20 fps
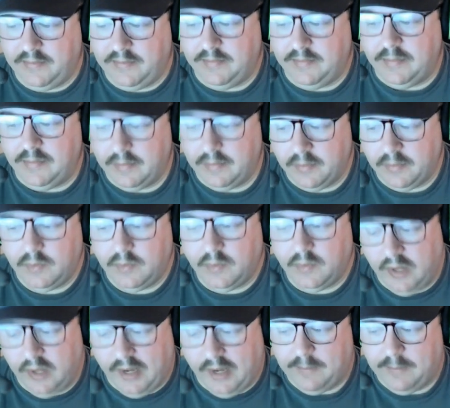A linebacker too.
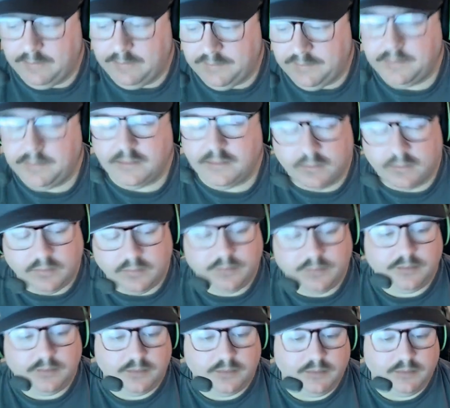Carmichael
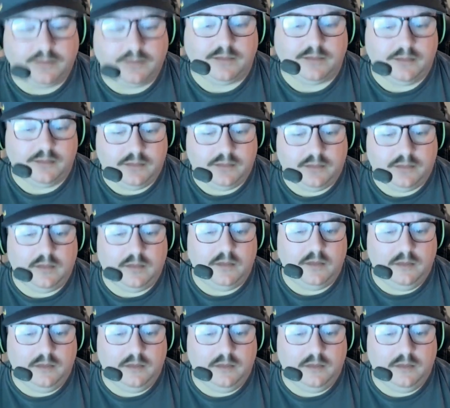Glass, and then